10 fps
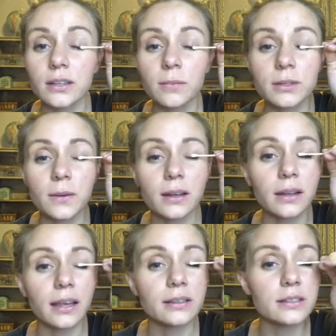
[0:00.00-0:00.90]
You almost want to
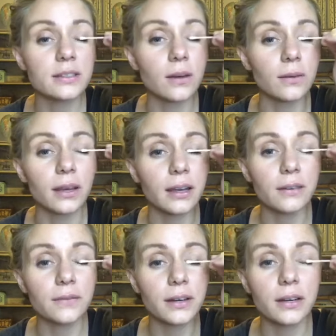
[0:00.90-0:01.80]
like soak it
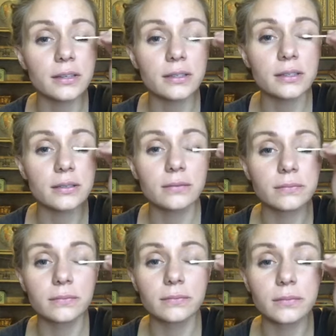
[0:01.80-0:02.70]
at first,
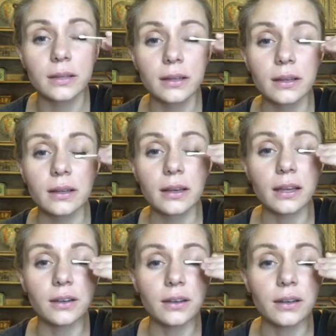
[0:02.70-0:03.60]

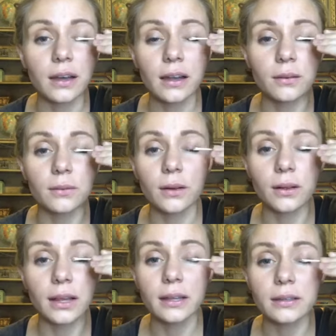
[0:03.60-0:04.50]
and you can kind of
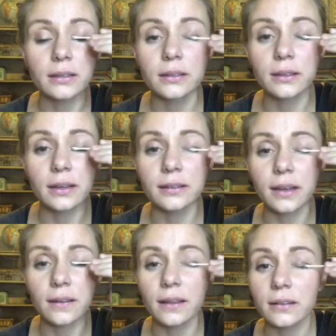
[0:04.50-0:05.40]
roll it. You guys see
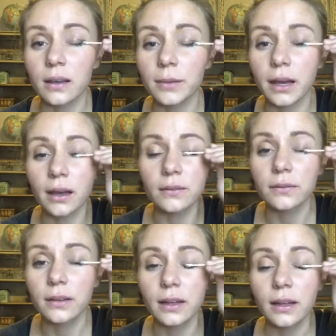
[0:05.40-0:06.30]
how that's coming off?
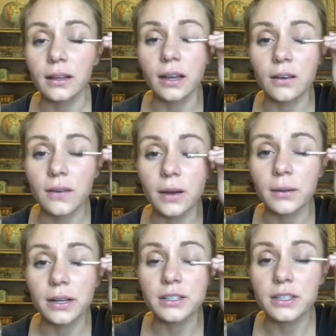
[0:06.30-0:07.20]
Now if I
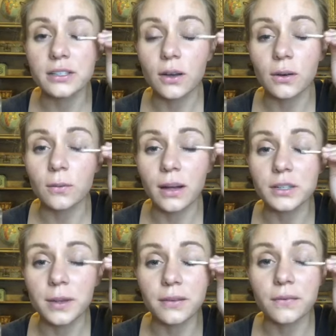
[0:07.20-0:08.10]
were to just go and
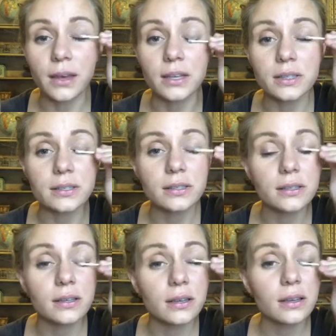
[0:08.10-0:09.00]
wash my face,
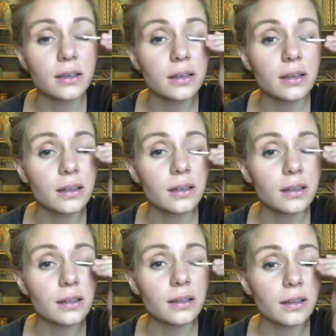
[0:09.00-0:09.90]

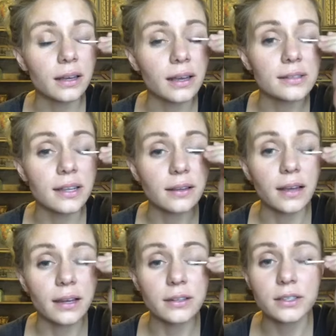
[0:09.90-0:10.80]
like I say, the
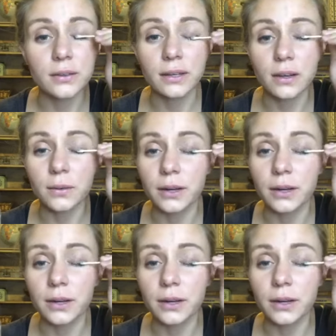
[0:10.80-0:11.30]
liner's going nowhere.